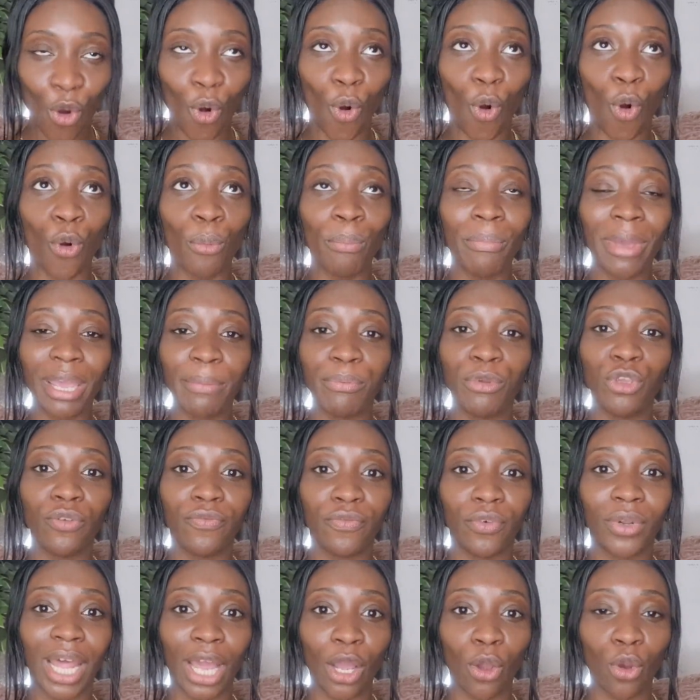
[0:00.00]
Or maybe you
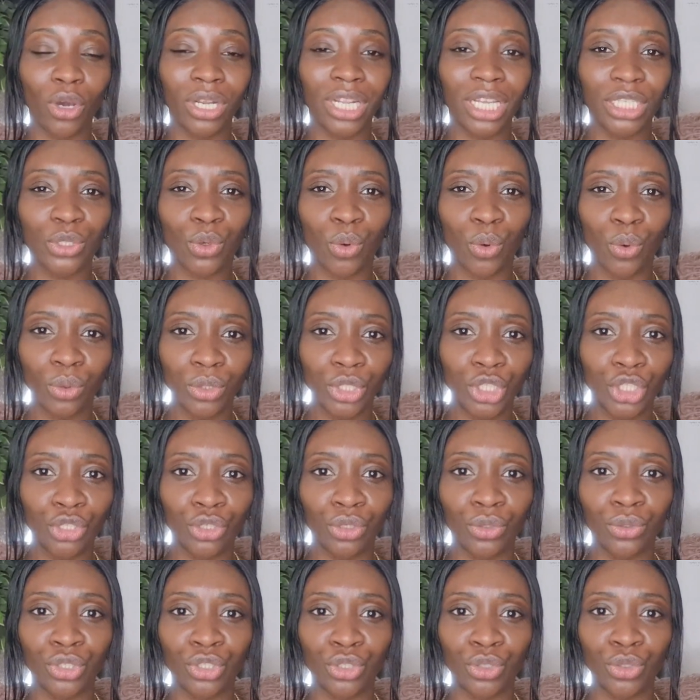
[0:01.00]
feel like God has called
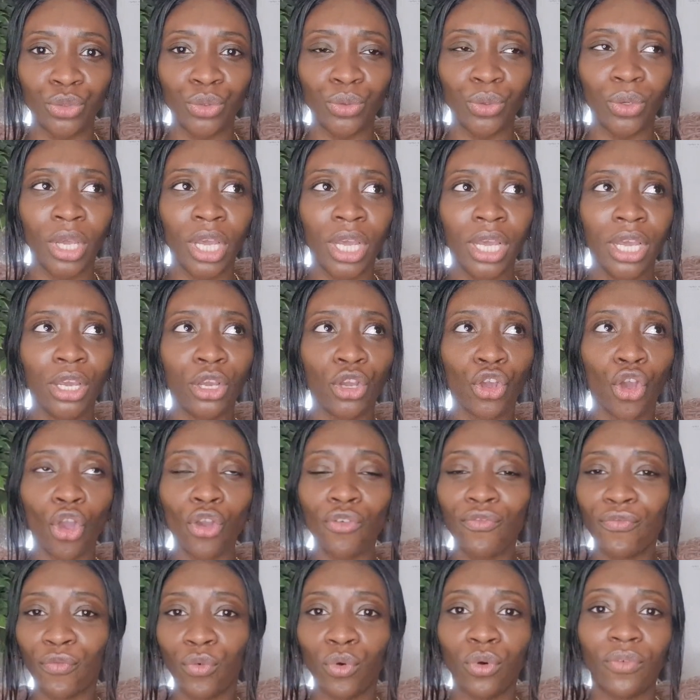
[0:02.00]
you to go
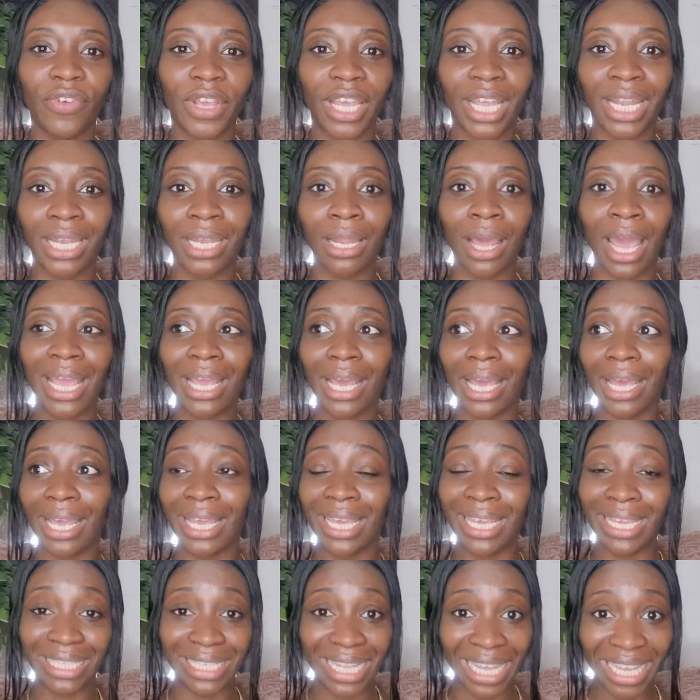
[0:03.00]
forth in
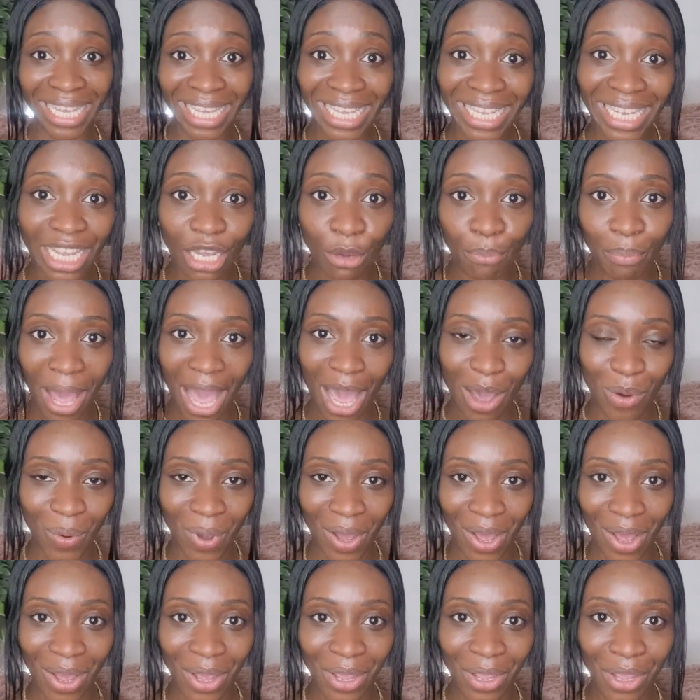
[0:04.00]
his healing
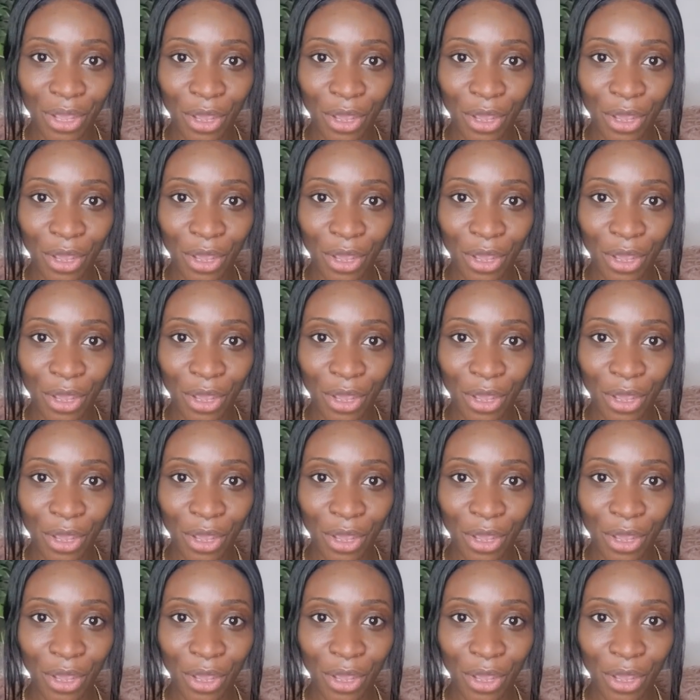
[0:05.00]
power,